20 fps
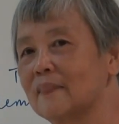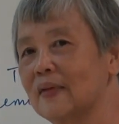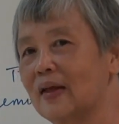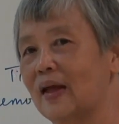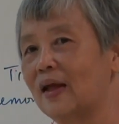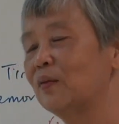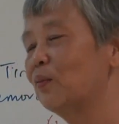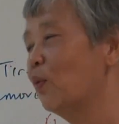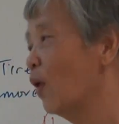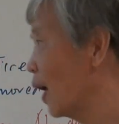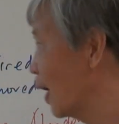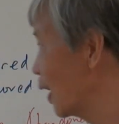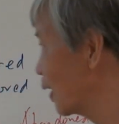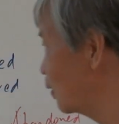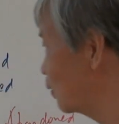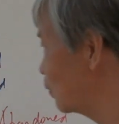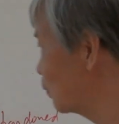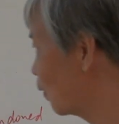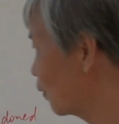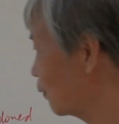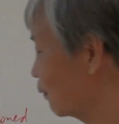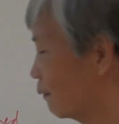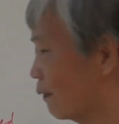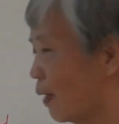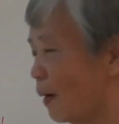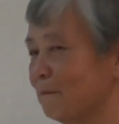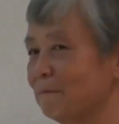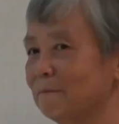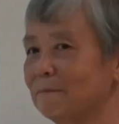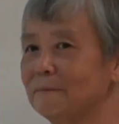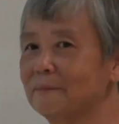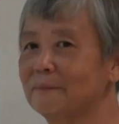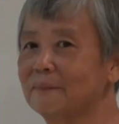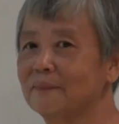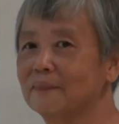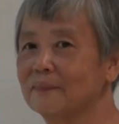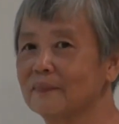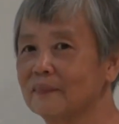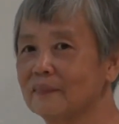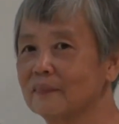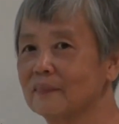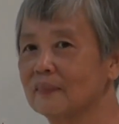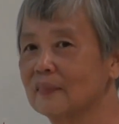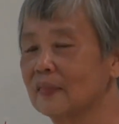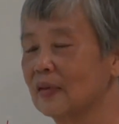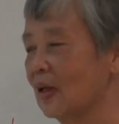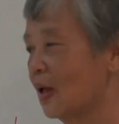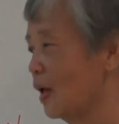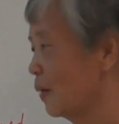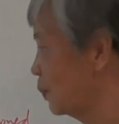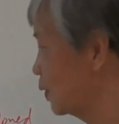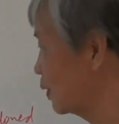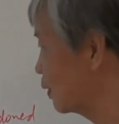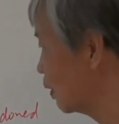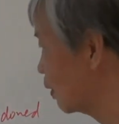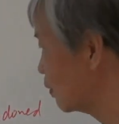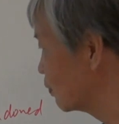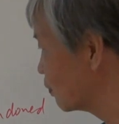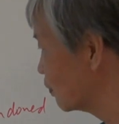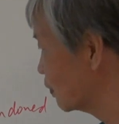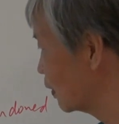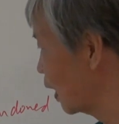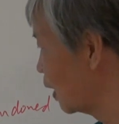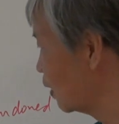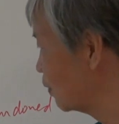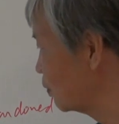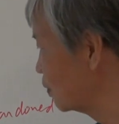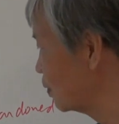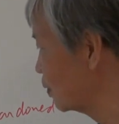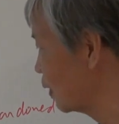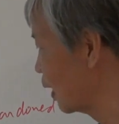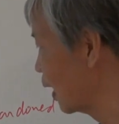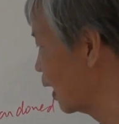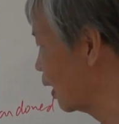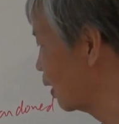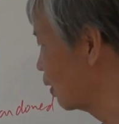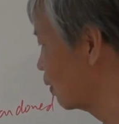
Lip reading: And why are you on rum? Because now you are